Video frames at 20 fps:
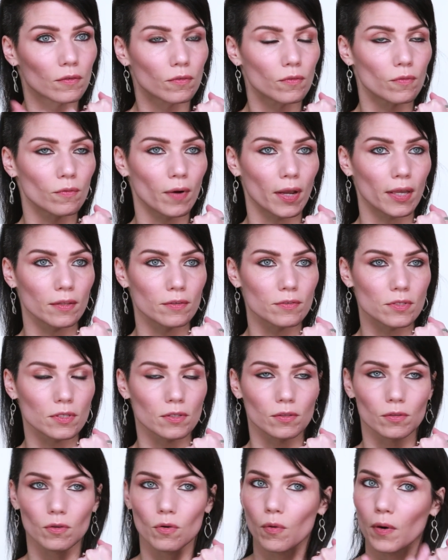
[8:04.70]
right in those
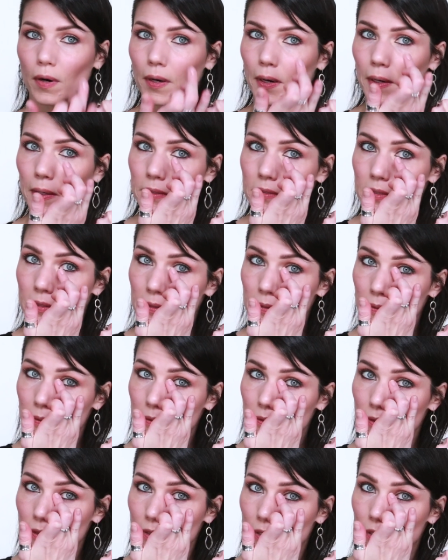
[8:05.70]
inner corners.
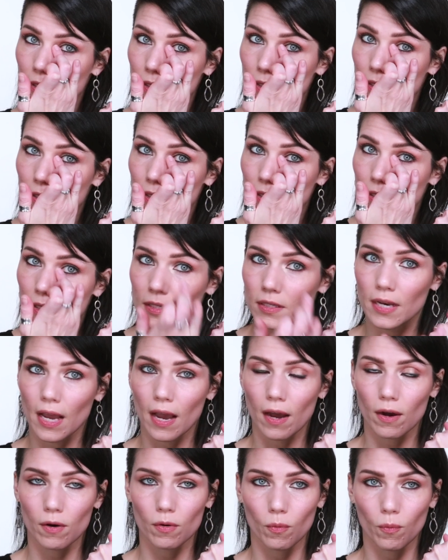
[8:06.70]

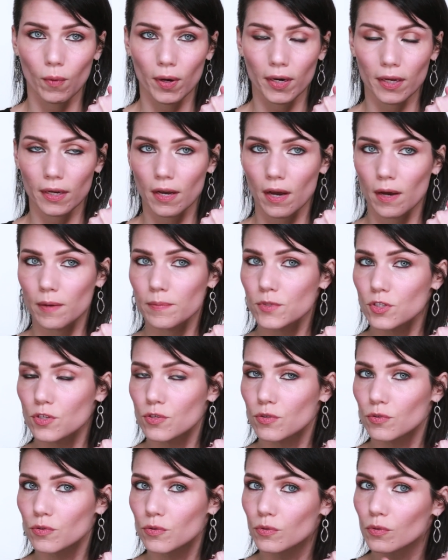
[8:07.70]
Now when it comes
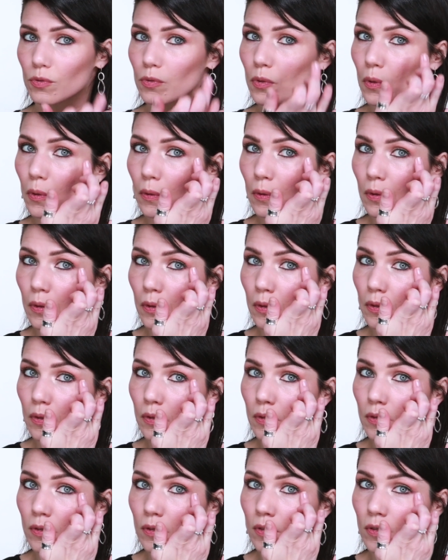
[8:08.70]
to
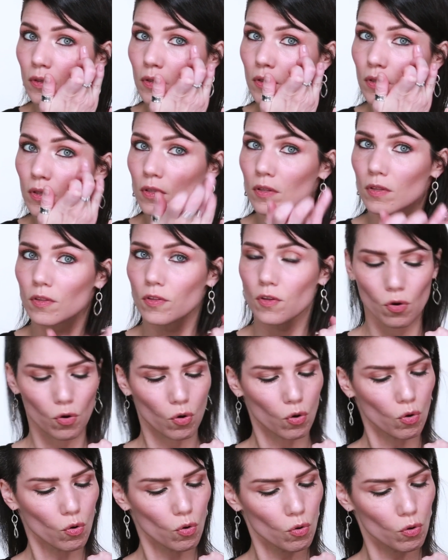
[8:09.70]
the
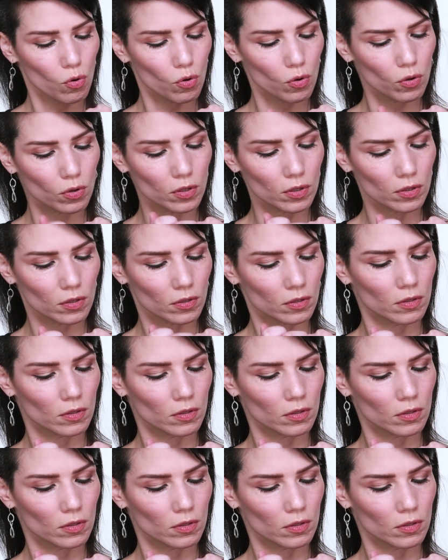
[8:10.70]
whole